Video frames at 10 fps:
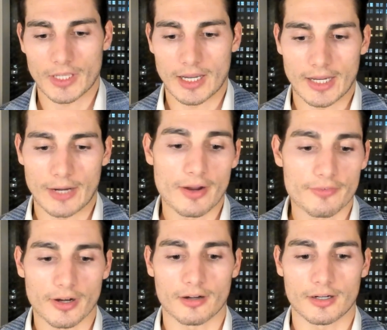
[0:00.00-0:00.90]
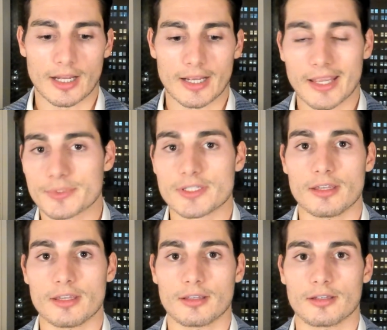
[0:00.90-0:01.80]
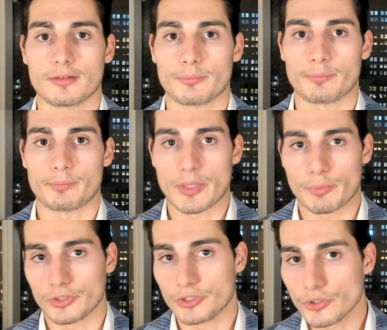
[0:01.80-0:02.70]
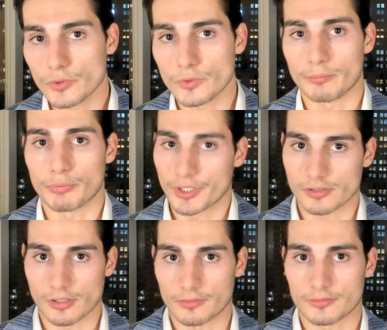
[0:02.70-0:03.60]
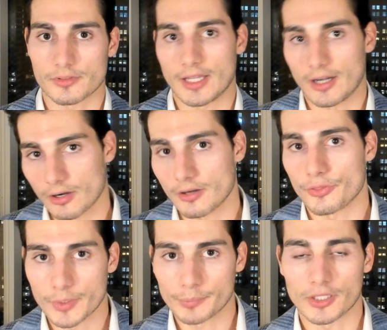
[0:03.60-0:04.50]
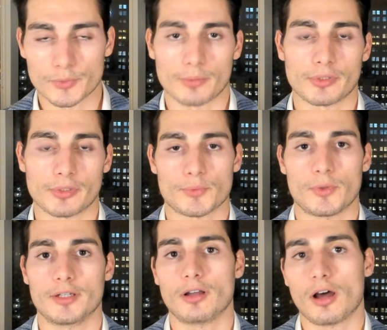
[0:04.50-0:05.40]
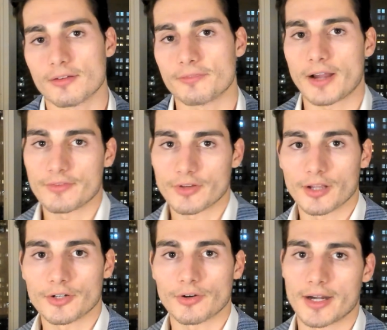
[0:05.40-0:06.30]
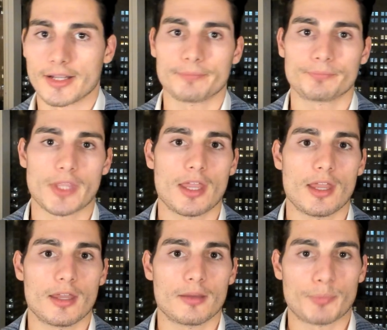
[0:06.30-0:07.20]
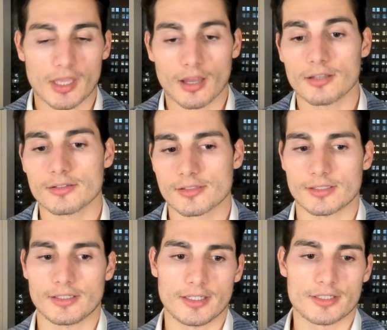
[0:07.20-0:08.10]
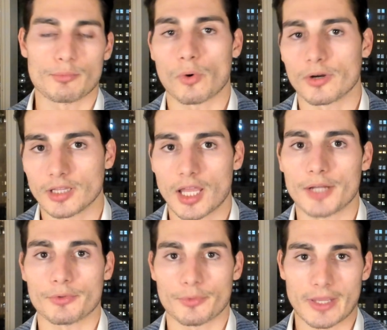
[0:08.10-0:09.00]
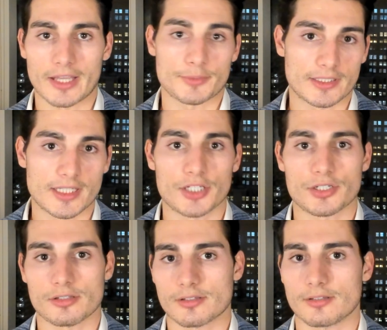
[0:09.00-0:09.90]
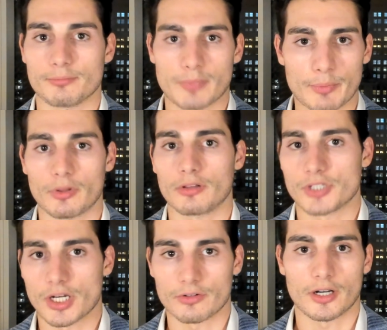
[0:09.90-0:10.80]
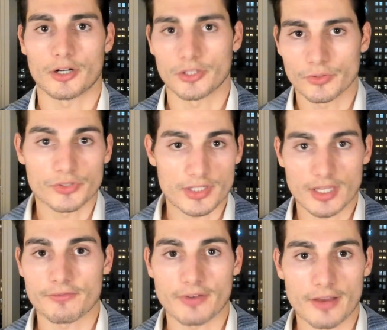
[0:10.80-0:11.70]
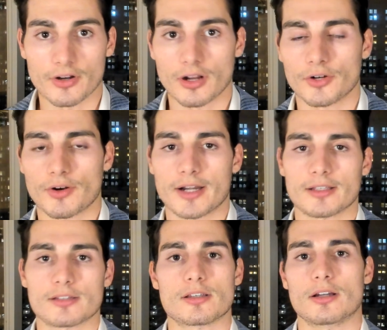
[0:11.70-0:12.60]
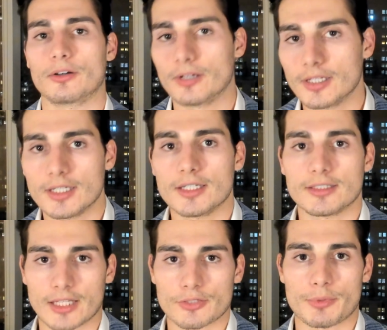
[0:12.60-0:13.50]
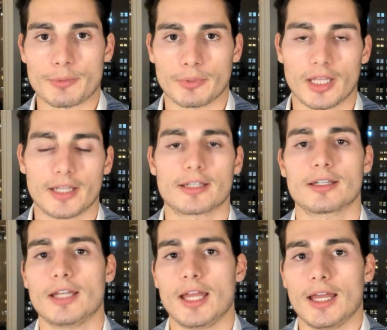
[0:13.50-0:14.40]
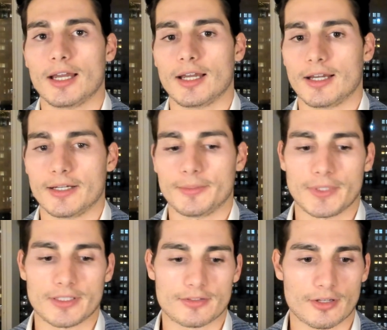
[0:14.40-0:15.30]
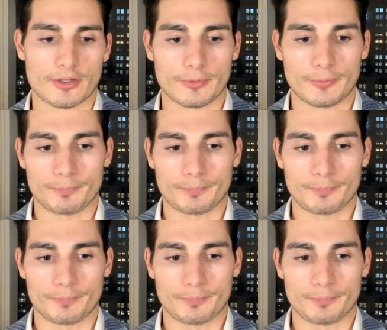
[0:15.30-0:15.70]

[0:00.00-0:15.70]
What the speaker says: however, I am seeing people do bridge loans that are a 3+1+1 on a 5-year underwriting because it is more in line with expectations, and people generally are used to seeing 5-year underwriting. So that's what people like. And so